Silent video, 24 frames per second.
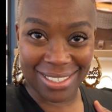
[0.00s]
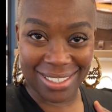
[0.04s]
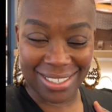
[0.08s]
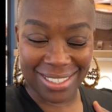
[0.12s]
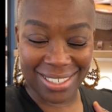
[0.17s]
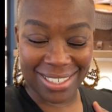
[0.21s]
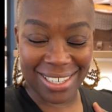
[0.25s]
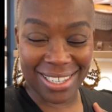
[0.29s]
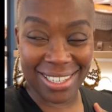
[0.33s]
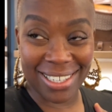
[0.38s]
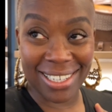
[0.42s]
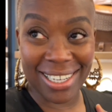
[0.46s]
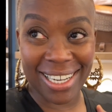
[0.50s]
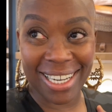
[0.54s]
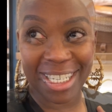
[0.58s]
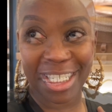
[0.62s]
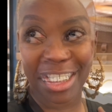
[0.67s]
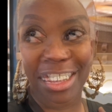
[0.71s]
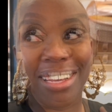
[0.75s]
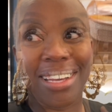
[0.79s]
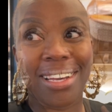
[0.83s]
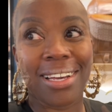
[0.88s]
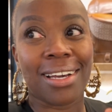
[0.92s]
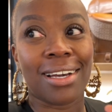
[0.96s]

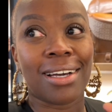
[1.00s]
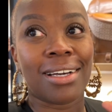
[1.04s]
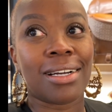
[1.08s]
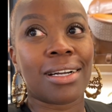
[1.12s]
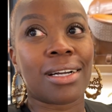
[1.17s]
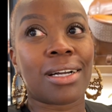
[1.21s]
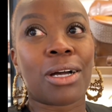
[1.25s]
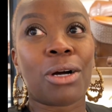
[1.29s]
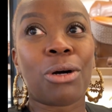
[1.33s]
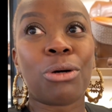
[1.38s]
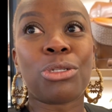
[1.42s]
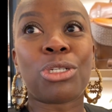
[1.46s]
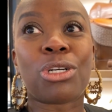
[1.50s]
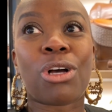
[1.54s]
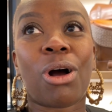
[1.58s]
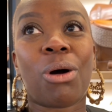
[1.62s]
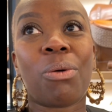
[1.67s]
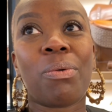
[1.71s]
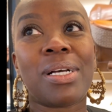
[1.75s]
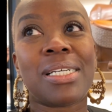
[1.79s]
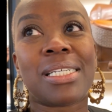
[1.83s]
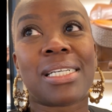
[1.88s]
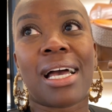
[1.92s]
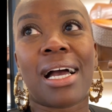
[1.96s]
collection. Coach
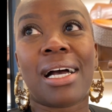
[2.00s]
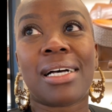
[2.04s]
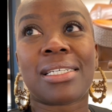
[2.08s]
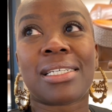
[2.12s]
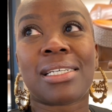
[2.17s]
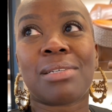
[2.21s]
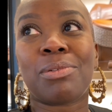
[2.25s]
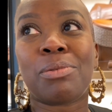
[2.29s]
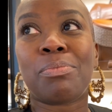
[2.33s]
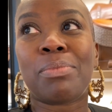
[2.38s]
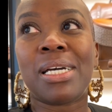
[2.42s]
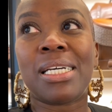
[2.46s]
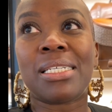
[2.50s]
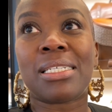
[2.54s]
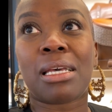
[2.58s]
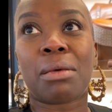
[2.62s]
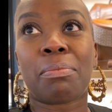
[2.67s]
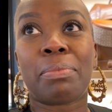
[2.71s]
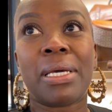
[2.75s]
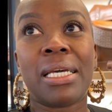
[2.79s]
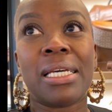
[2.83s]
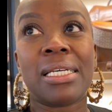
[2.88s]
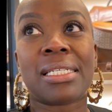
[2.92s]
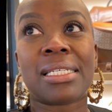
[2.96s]
always has some amazing
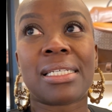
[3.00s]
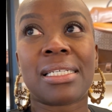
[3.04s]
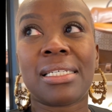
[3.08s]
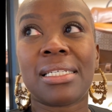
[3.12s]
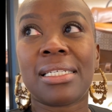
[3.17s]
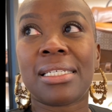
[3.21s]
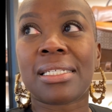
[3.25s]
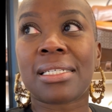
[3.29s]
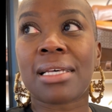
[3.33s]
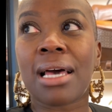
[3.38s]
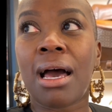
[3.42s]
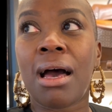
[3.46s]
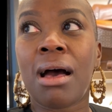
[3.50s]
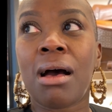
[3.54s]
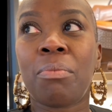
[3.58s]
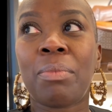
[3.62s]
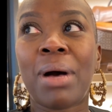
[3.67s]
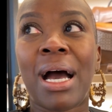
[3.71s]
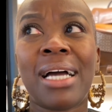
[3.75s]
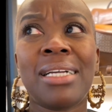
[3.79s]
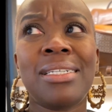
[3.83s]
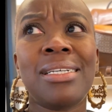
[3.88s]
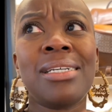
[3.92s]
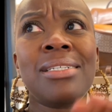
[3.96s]
pieces.
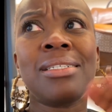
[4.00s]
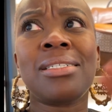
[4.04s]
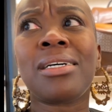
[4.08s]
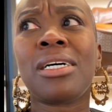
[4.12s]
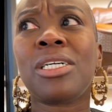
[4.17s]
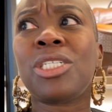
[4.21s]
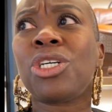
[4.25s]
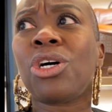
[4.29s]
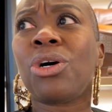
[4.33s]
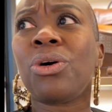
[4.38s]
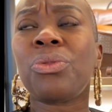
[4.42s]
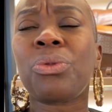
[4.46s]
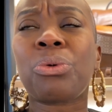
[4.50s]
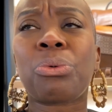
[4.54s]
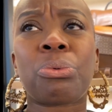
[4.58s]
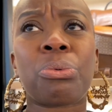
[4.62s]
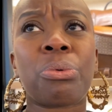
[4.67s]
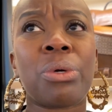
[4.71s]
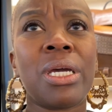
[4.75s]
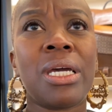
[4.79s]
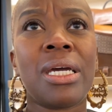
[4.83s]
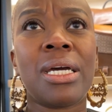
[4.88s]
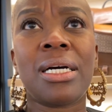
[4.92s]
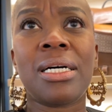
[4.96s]
I didn't touch on the
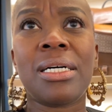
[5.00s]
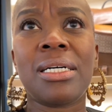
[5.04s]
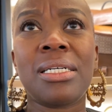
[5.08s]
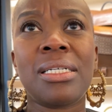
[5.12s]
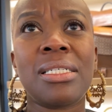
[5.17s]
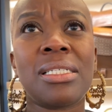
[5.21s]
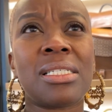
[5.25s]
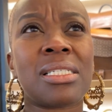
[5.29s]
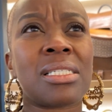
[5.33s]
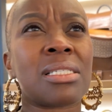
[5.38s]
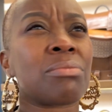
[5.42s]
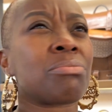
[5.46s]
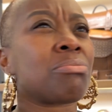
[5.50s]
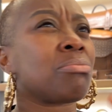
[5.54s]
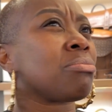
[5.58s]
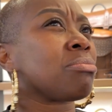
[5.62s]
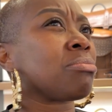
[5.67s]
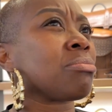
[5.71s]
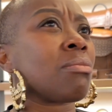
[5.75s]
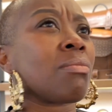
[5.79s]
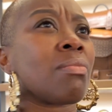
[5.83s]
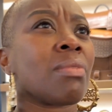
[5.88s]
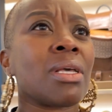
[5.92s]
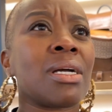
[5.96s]
Rias,
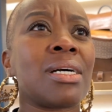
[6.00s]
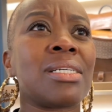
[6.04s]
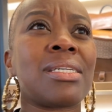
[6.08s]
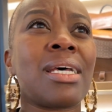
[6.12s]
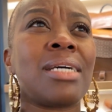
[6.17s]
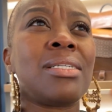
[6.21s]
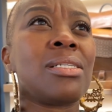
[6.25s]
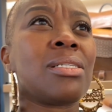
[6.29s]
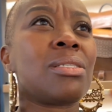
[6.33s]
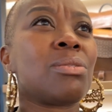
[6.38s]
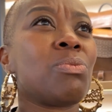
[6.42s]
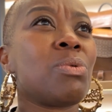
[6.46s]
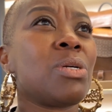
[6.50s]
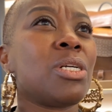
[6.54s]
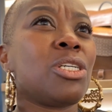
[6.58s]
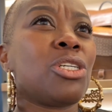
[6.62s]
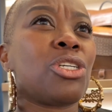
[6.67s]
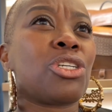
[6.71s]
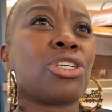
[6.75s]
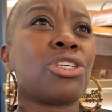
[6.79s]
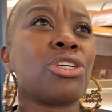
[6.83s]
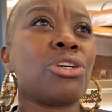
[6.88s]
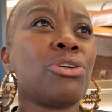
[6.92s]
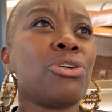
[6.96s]
because I just wanted to
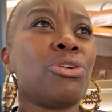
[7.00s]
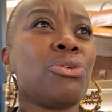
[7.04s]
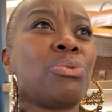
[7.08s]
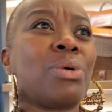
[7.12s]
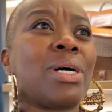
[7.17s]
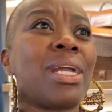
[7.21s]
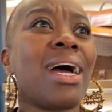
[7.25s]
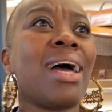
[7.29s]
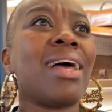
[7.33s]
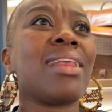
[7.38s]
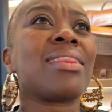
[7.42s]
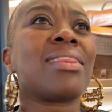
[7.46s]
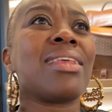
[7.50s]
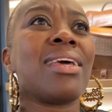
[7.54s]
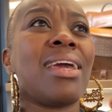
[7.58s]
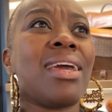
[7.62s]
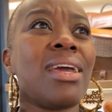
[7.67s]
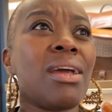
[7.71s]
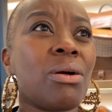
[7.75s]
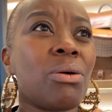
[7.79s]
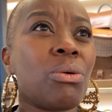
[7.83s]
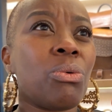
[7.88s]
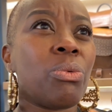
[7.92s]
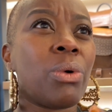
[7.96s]
show you what I
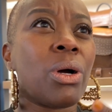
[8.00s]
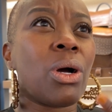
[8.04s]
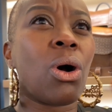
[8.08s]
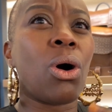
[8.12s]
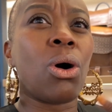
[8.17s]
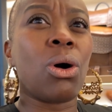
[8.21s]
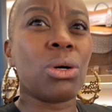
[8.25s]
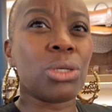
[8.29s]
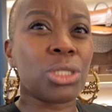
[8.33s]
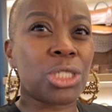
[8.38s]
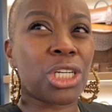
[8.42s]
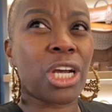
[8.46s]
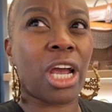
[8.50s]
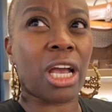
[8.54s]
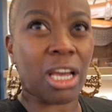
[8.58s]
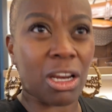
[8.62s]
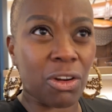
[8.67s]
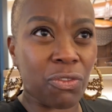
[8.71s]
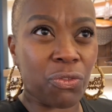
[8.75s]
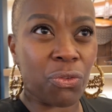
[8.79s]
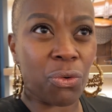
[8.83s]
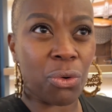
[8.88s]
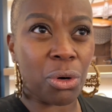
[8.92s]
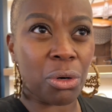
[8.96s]
think we're all checking
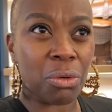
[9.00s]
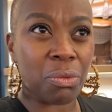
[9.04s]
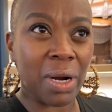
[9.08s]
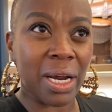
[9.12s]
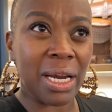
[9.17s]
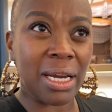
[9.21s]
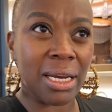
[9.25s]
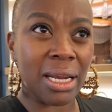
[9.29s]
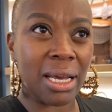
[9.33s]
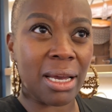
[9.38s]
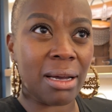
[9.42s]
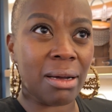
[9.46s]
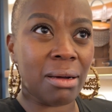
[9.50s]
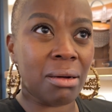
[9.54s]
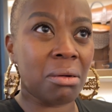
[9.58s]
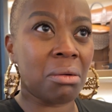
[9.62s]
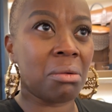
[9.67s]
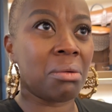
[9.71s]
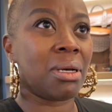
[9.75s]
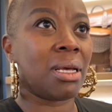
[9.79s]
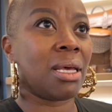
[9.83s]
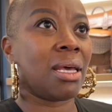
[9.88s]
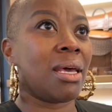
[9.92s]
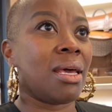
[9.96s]
for right now.
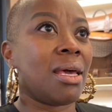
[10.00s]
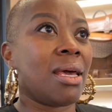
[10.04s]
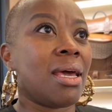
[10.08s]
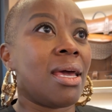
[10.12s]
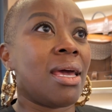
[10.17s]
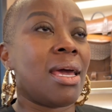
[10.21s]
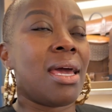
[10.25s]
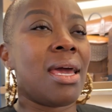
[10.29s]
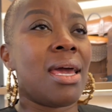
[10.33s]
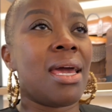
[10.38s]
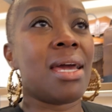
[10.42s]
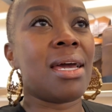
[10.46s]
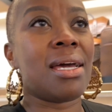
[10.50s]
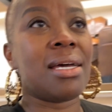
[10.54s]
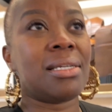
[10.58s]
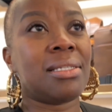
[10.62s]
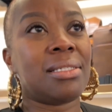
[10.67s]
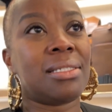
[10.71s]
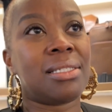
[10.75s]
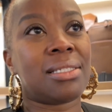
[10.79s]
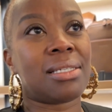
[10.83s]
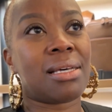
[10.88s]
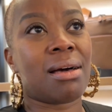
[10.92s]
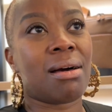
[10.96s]
And